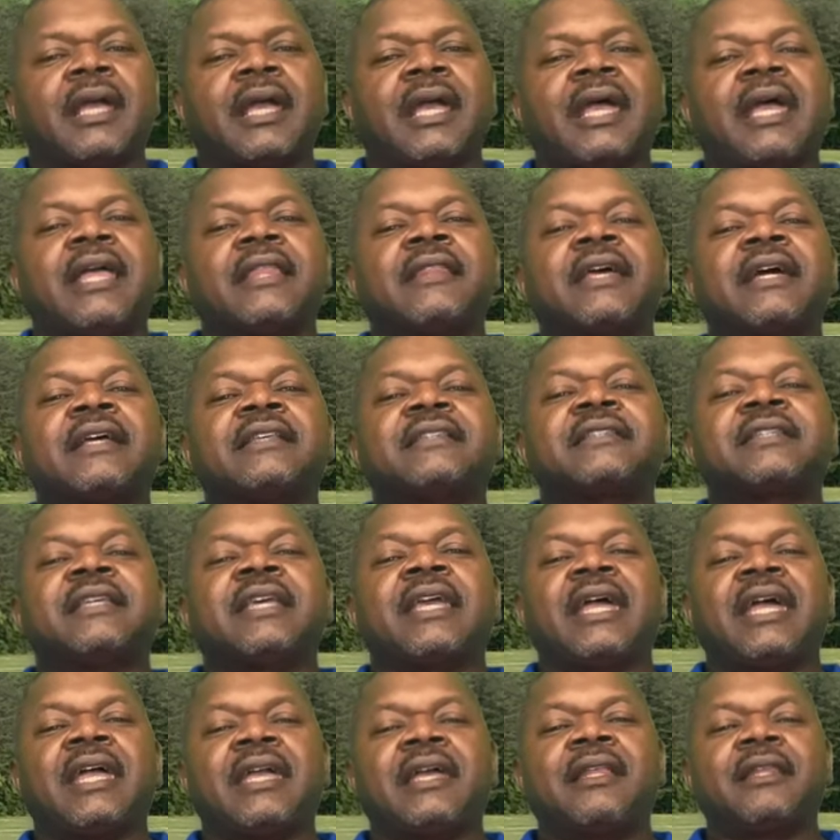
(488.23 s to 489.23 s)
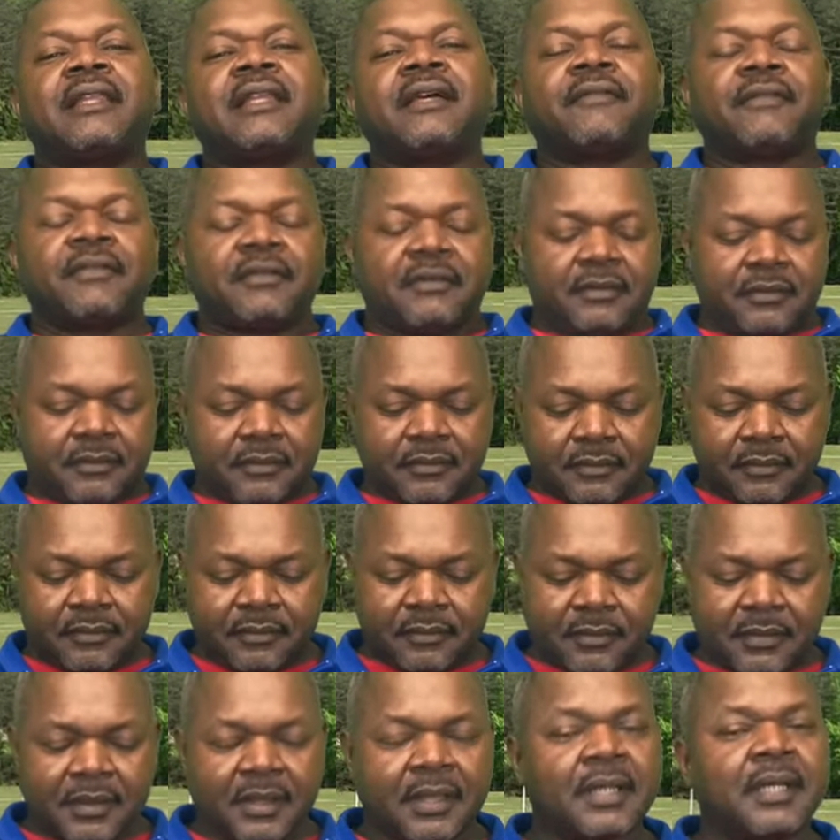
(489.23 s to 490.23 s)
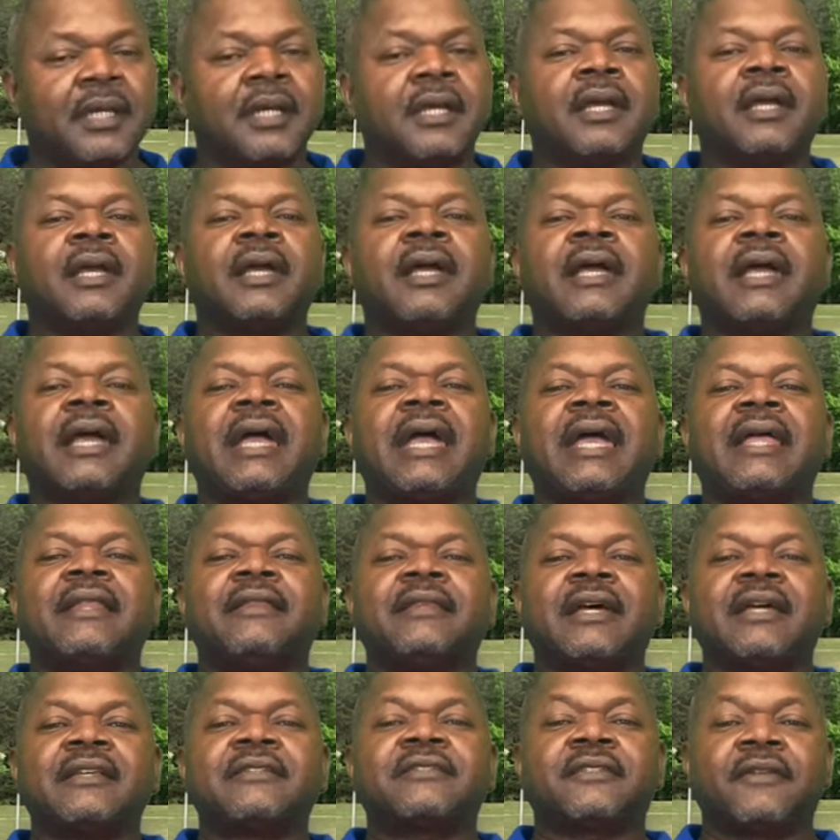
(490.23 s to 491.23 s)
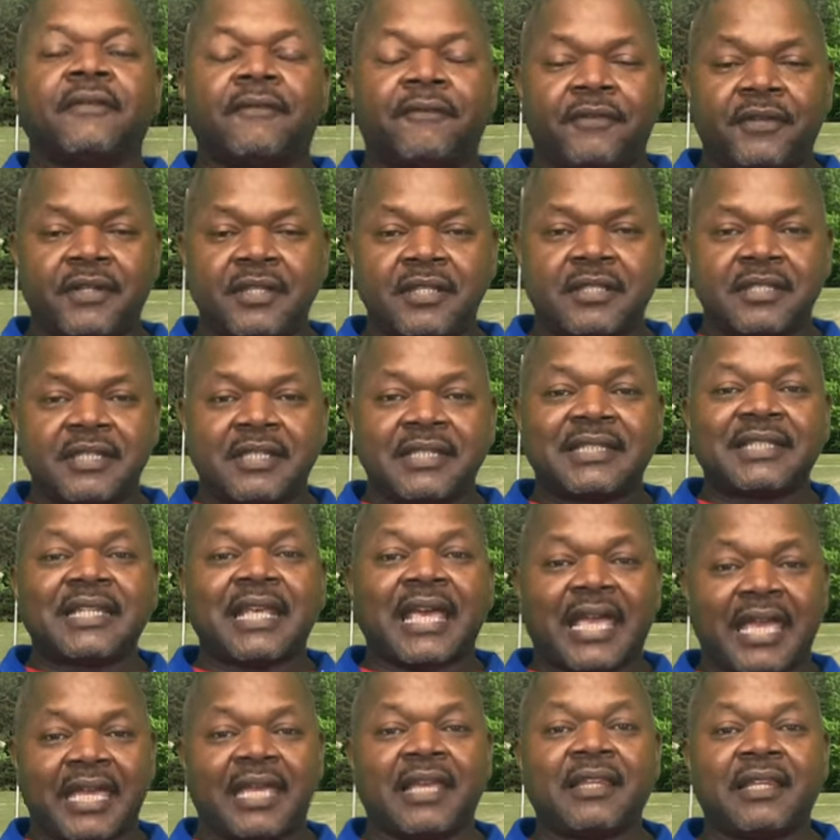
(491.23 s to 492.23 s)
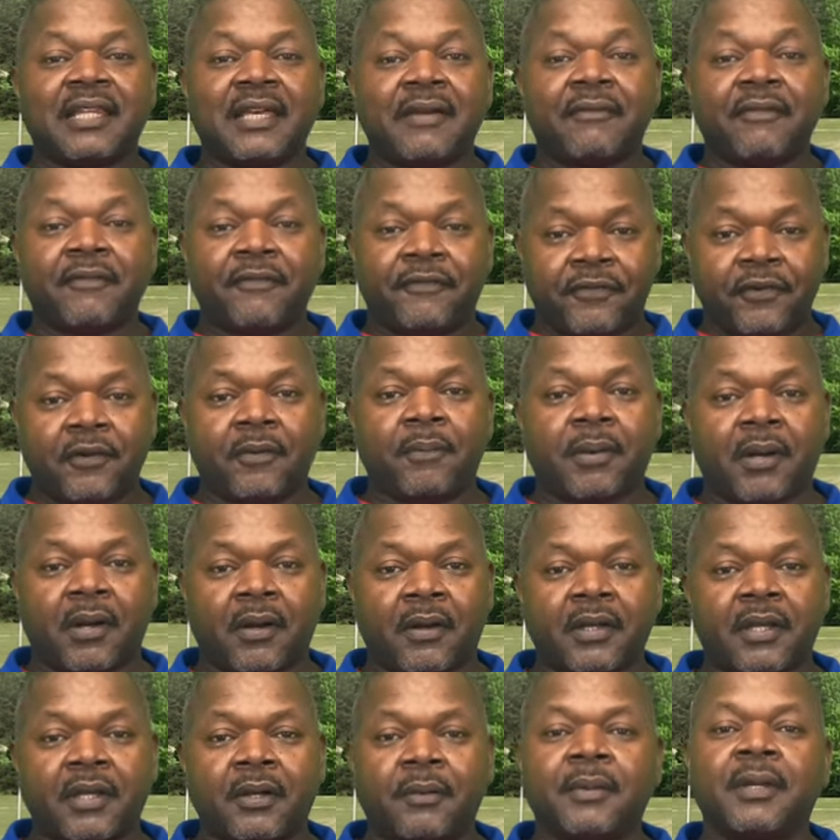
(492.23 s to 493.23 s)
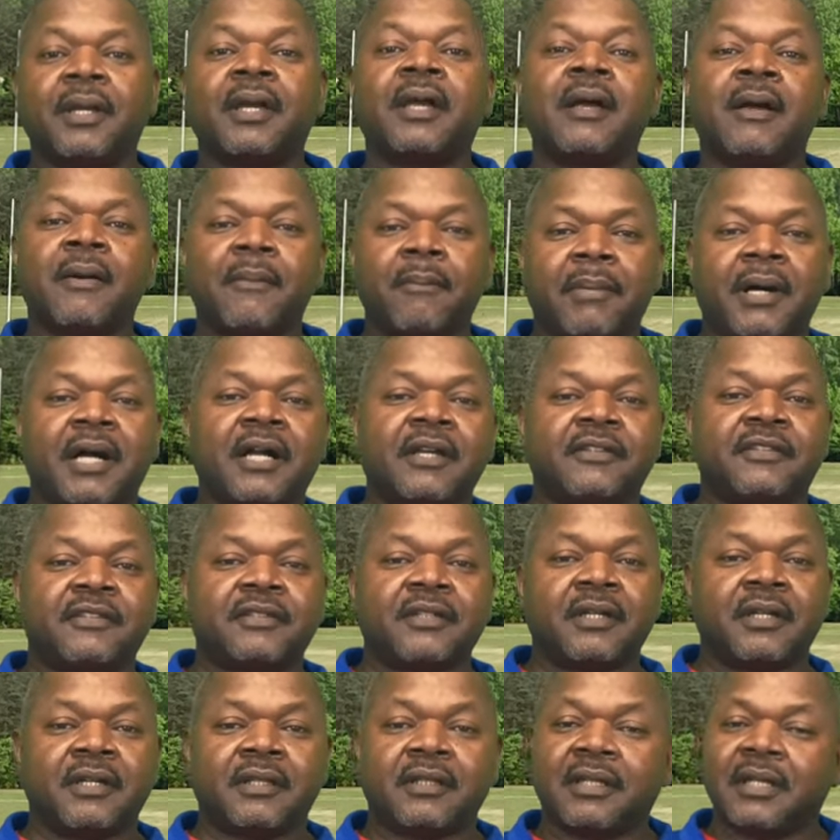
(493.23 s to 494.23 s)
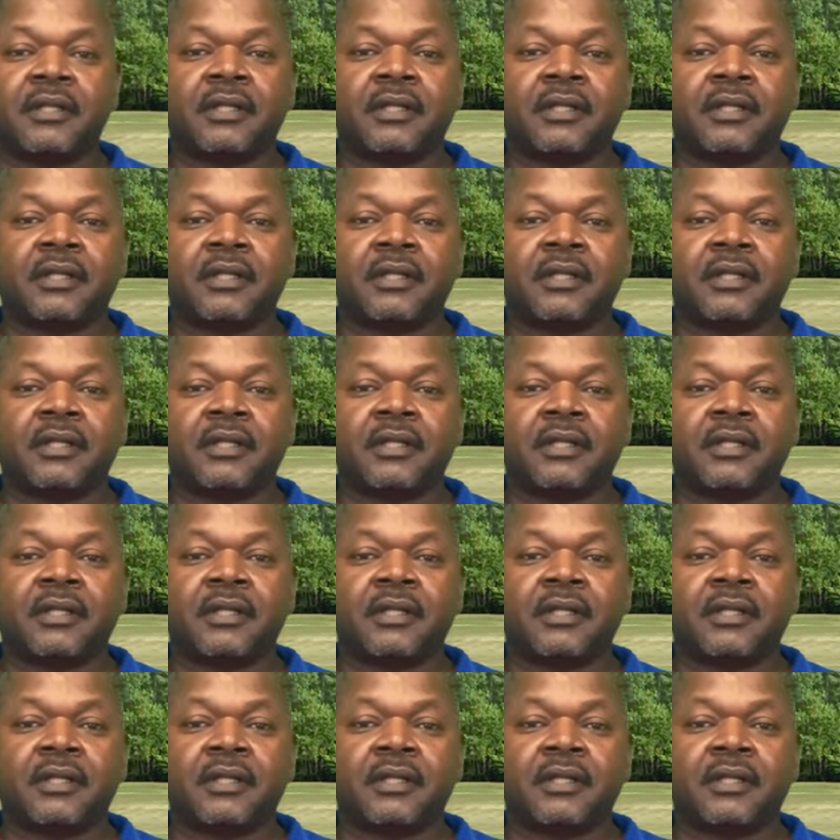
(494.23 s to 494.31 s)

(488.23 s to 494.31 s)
And that's the A11, and that's the Vengeance A11 football helmet by SCHUTT.